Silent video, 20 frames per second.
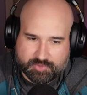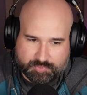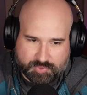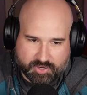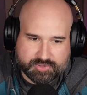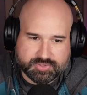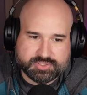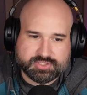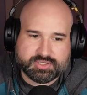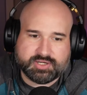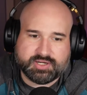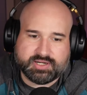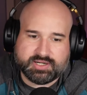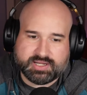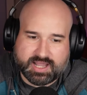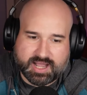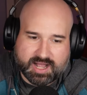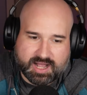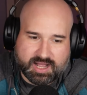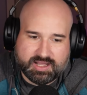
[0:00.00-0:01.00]
poster,
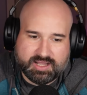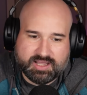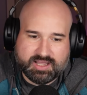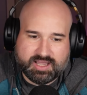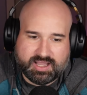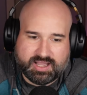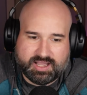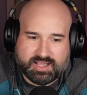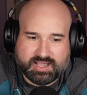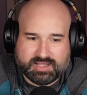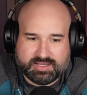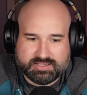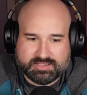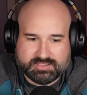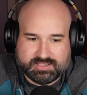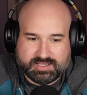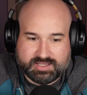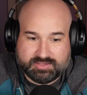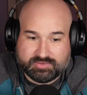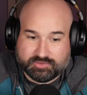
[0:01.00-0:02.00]
yeah,
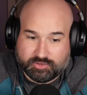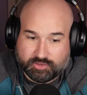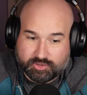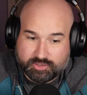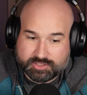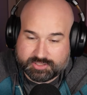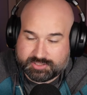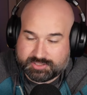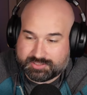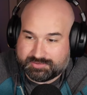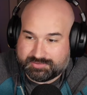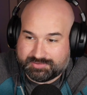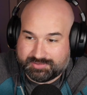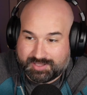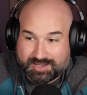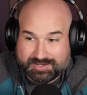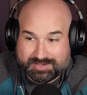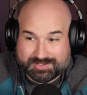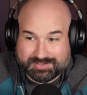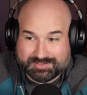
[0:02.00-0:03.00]
and it looks
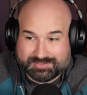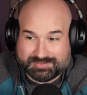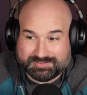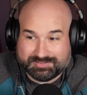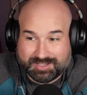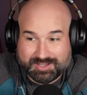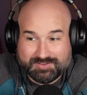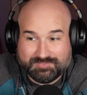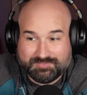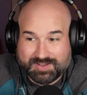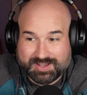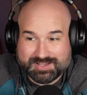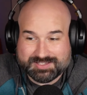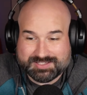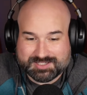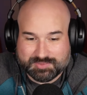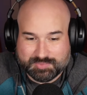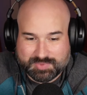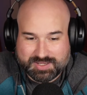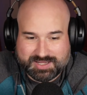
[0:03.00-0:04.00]
like
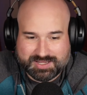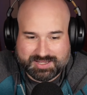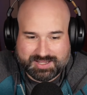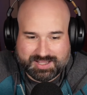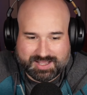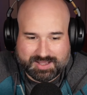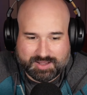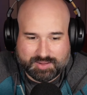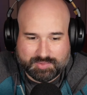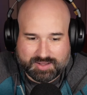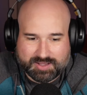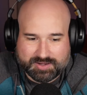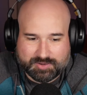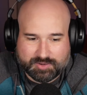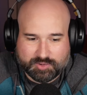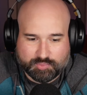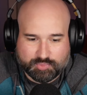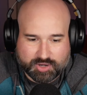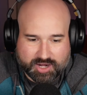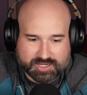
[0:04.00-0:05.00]
Clayface to me. Uh, I don't
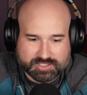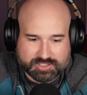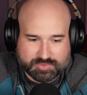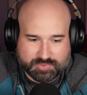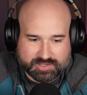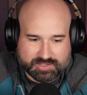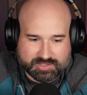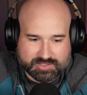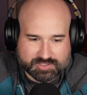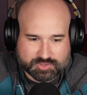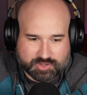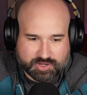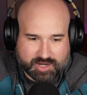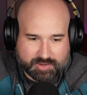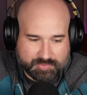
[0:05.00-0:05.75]
know, Brian. Do you want to describe